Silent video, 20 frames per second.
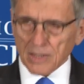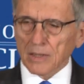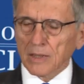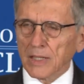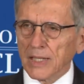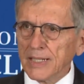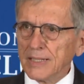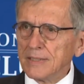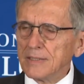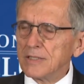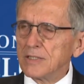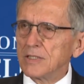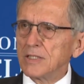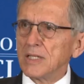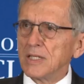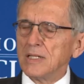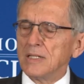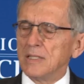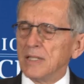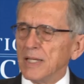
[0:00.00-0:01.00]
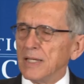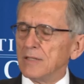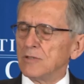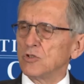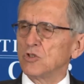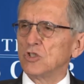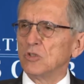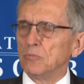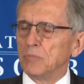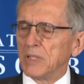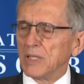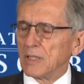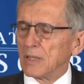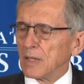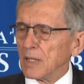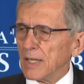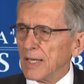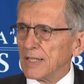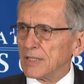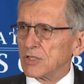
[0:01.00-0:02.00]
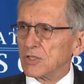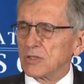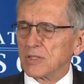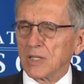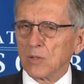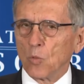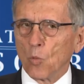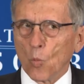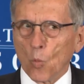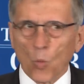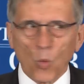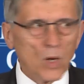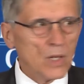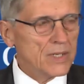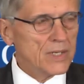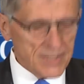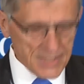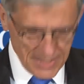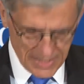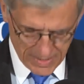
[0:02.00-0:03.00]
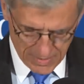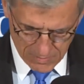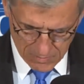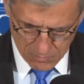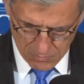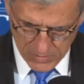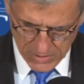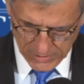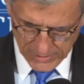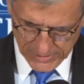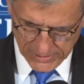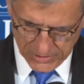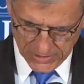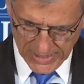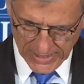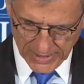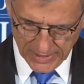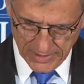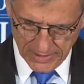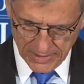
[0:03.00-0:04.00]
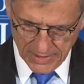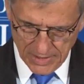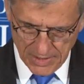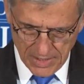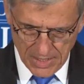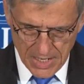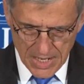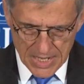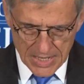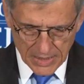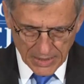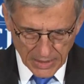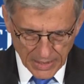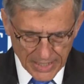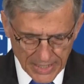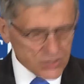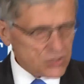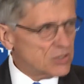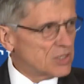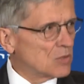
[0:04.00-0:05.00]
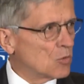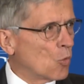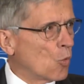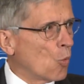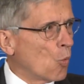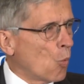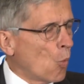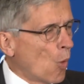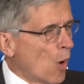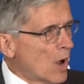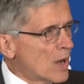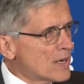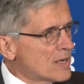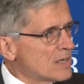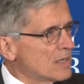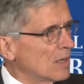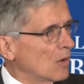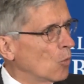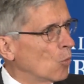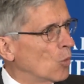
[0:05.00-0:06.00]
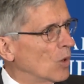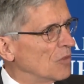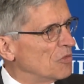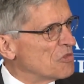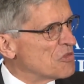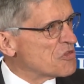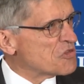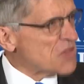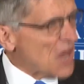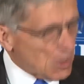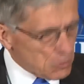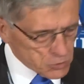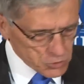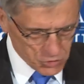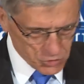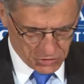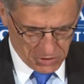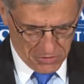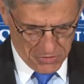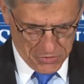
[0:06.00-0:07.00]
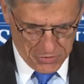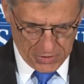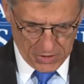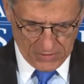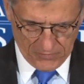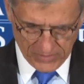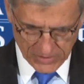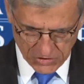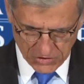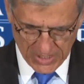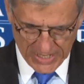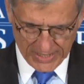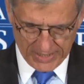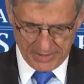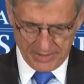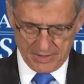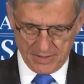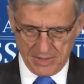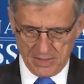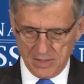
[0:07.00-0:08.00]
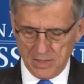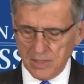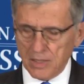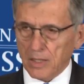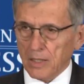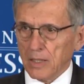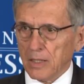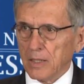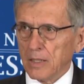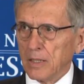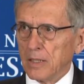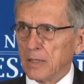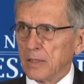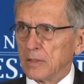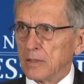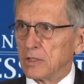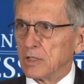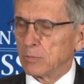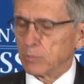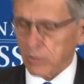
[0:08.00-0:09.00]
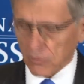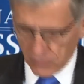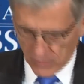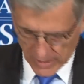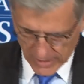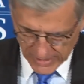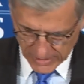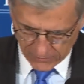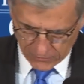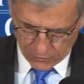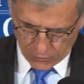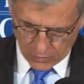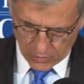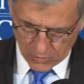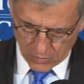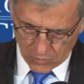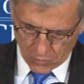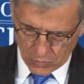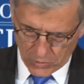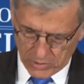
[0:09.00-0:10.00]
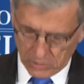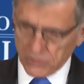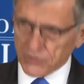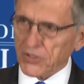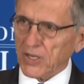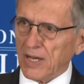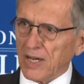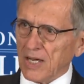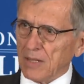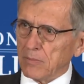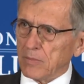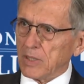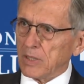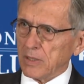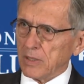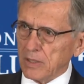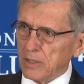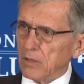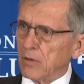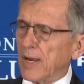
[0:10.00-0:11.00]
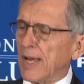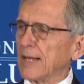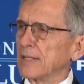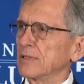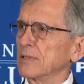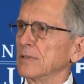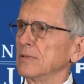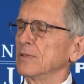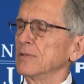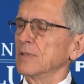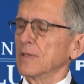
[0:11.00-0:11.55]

Latency needs to be less than 1 millisecond, less than 1/1000th of a second to provide for real-time interactions.